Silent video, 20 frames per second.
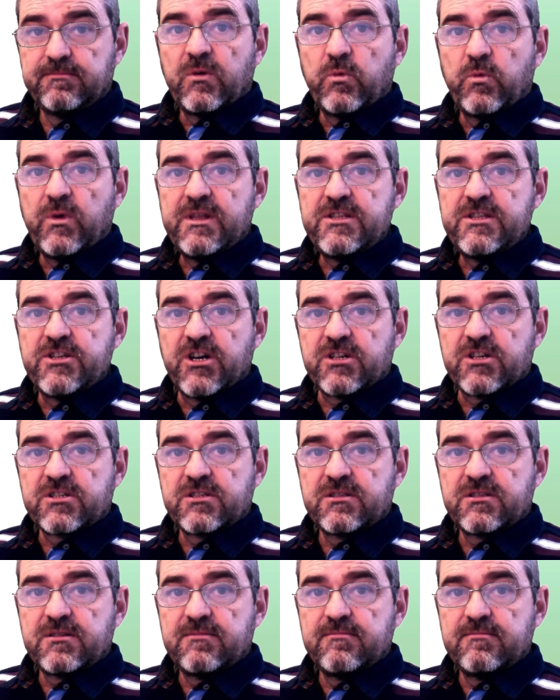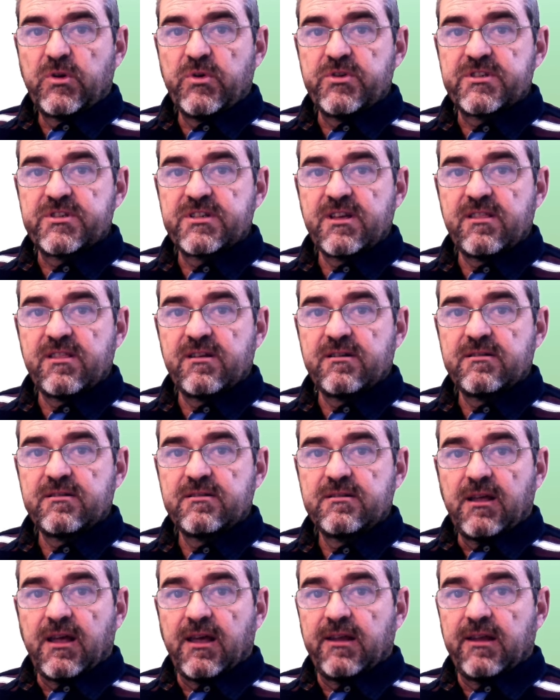we'll just consider
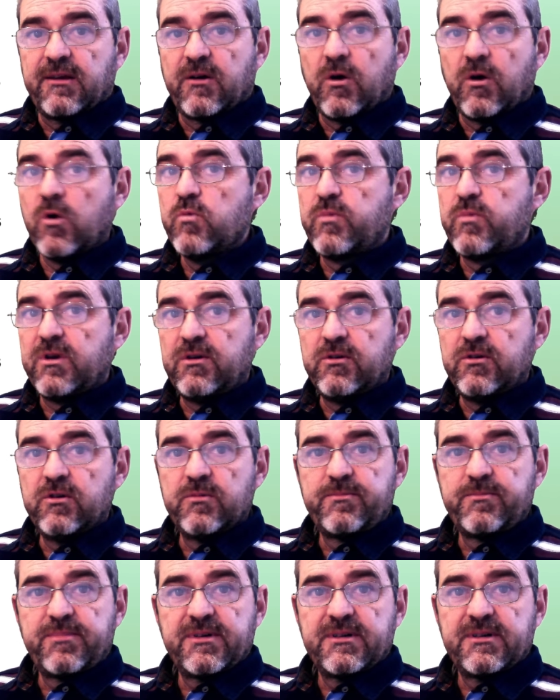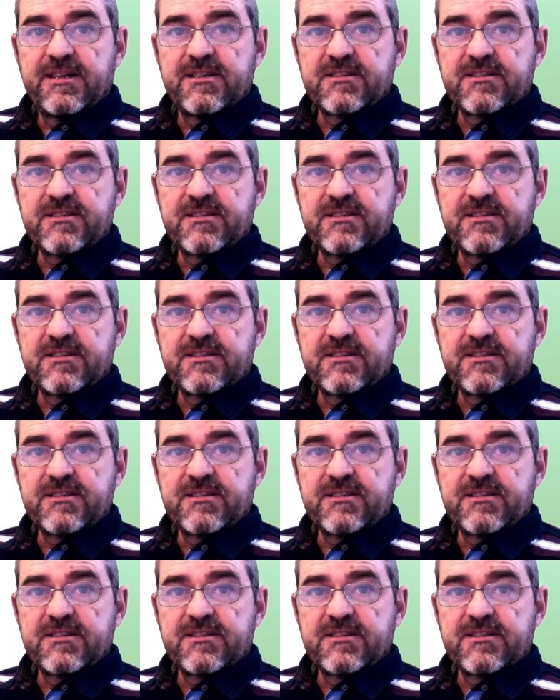an open loop